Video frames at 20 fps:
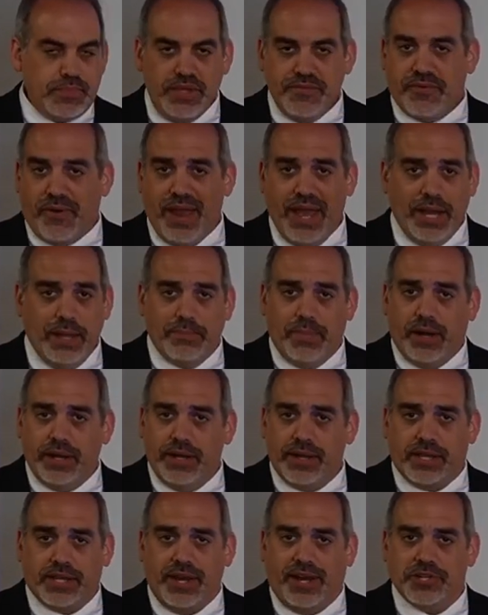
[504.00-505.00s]
for anybody
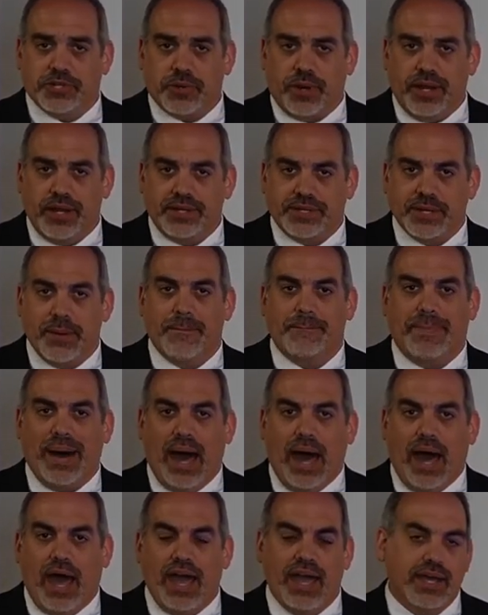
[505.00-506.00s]
in the country to
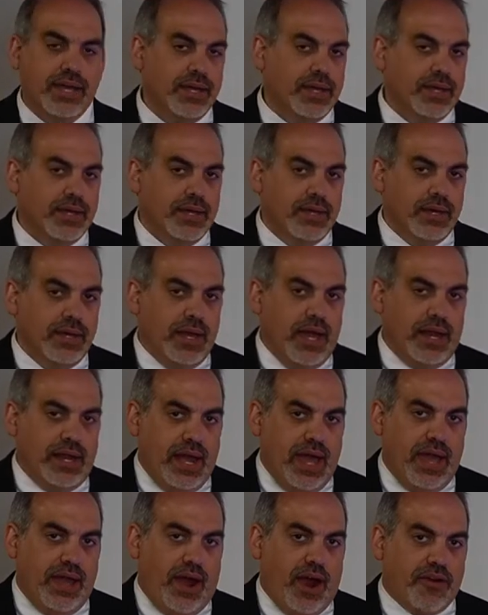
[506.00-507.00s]
buy an
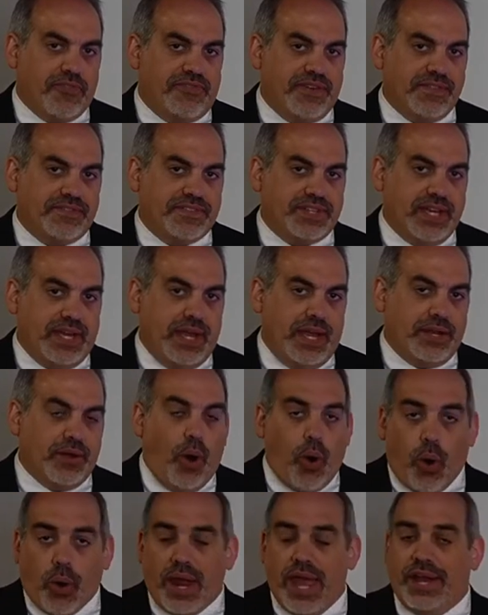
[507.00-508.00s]
AR 15,
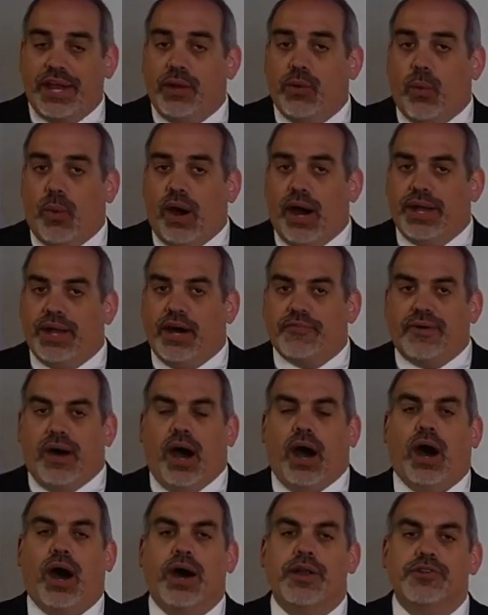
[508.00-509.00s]
or any one of
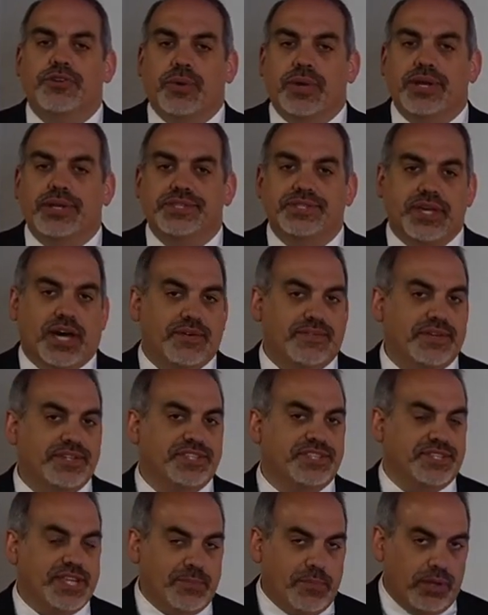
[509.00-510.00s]
hundreds of
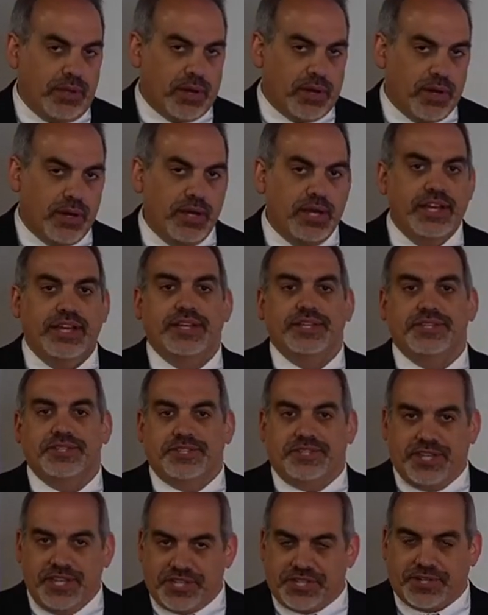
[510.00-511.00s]
similar
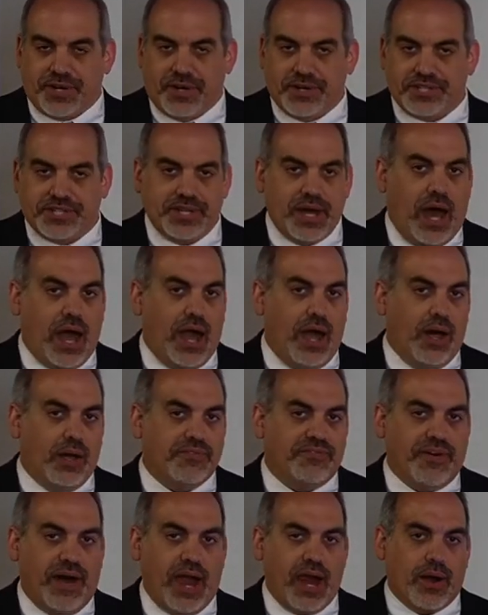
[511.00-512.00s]
sister style
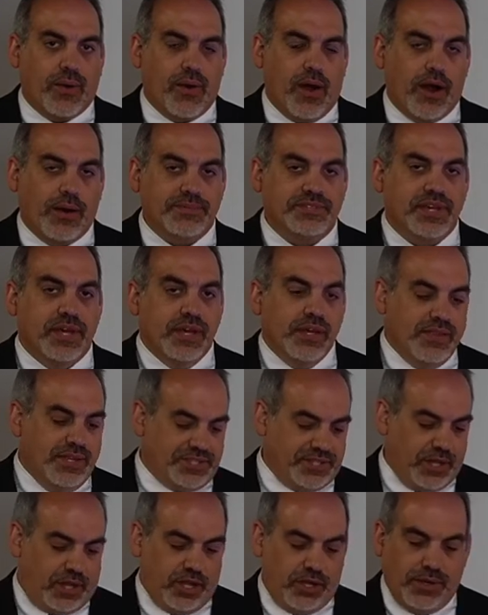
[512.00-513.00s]
firearms.
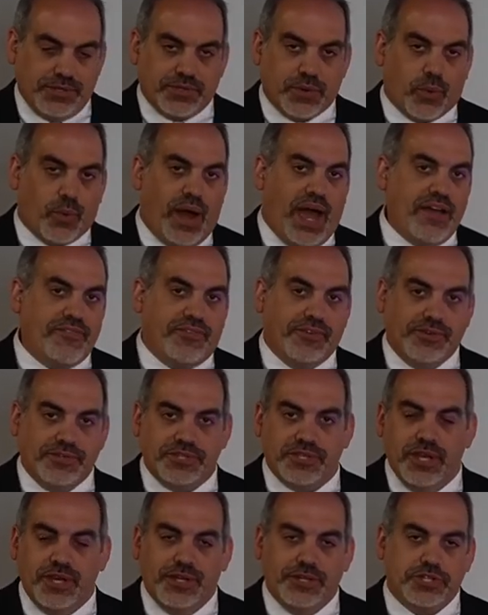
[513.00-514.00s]
This includes
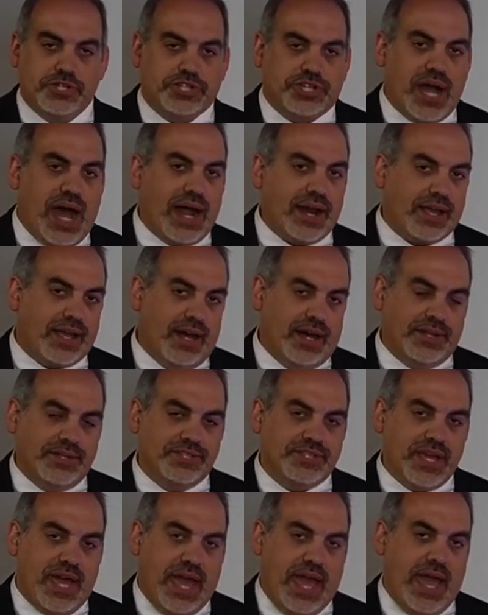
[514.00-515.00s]
rifles,
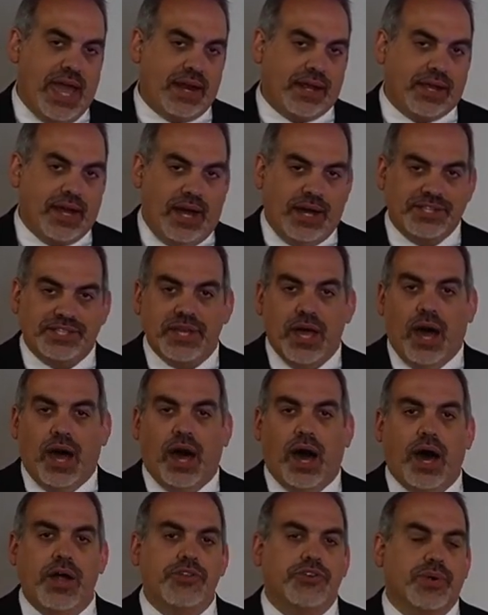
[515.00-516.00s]
shotguns, handguns,
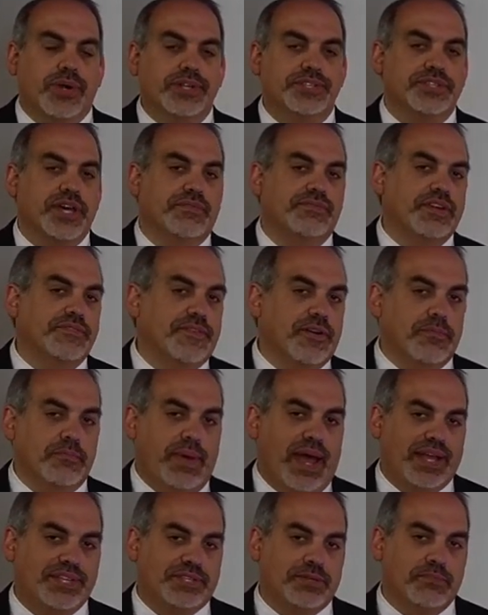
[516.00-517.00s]
hundreds of different
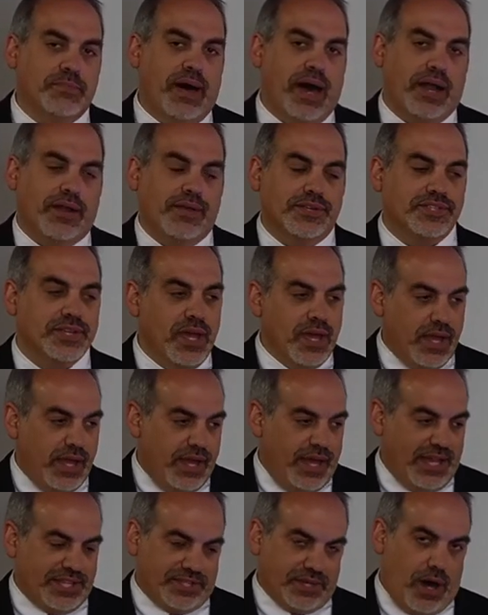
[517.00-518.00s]
makes and models.
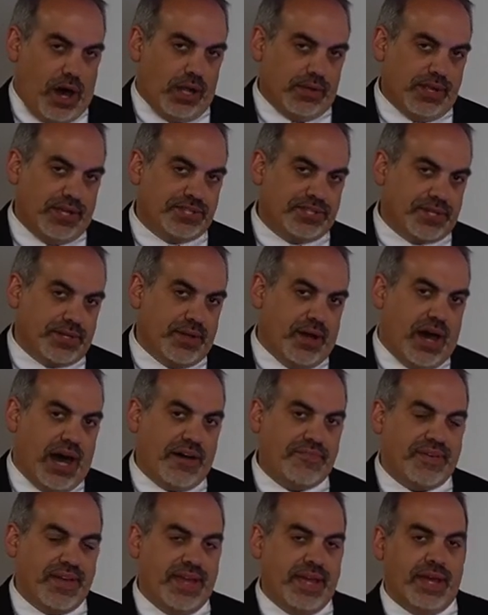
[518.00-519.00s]
It's all listed
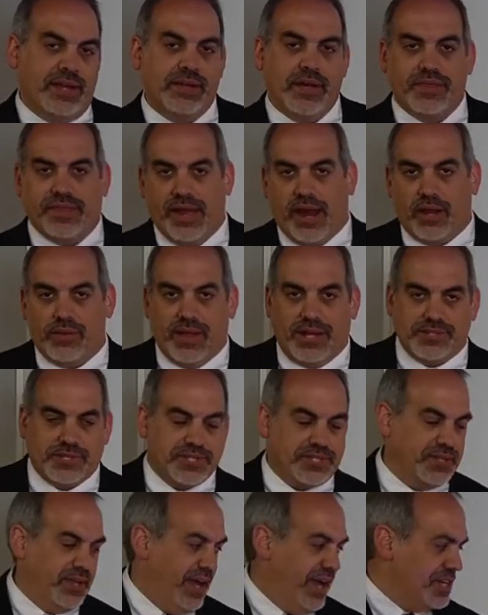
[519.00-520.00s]
off in their
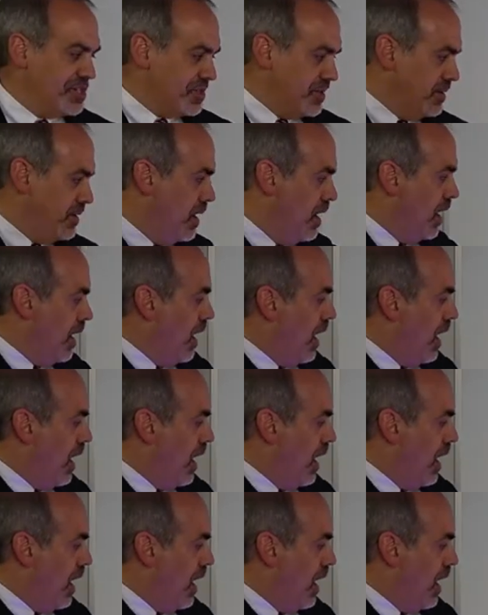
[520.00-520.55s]
legislation.